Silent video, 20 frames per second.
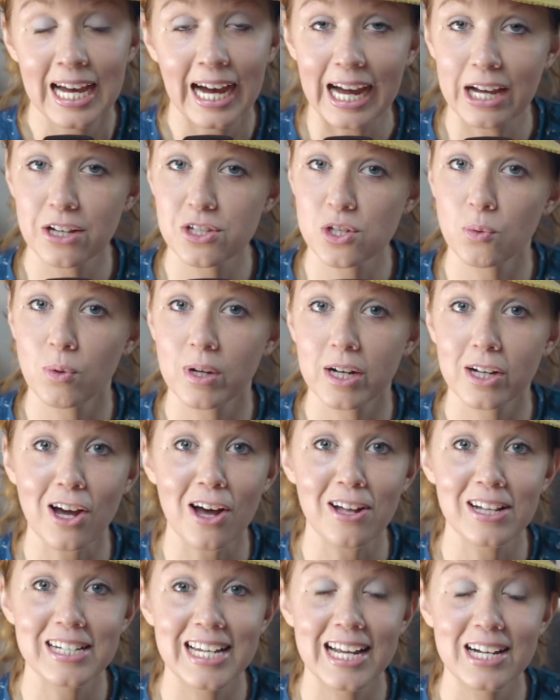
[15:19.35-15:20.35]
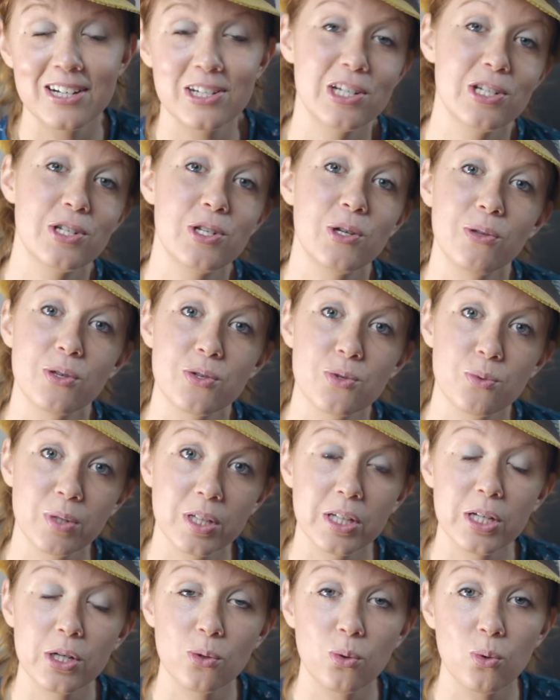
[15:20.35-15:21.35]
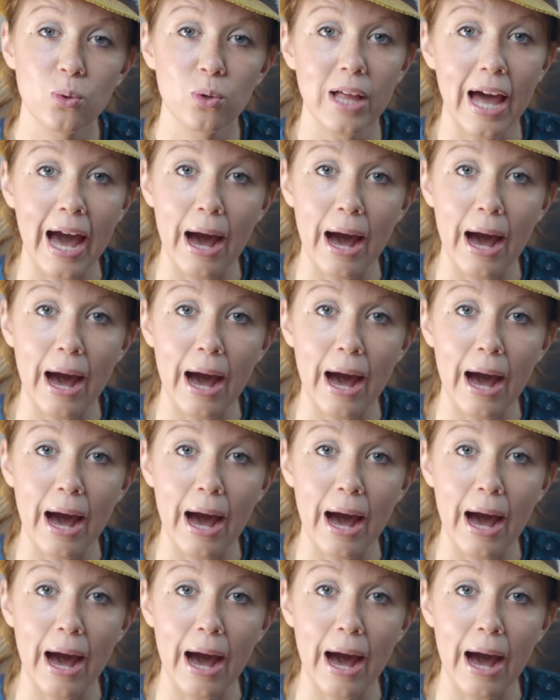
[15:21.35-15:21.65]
I also want to call attention to this really cool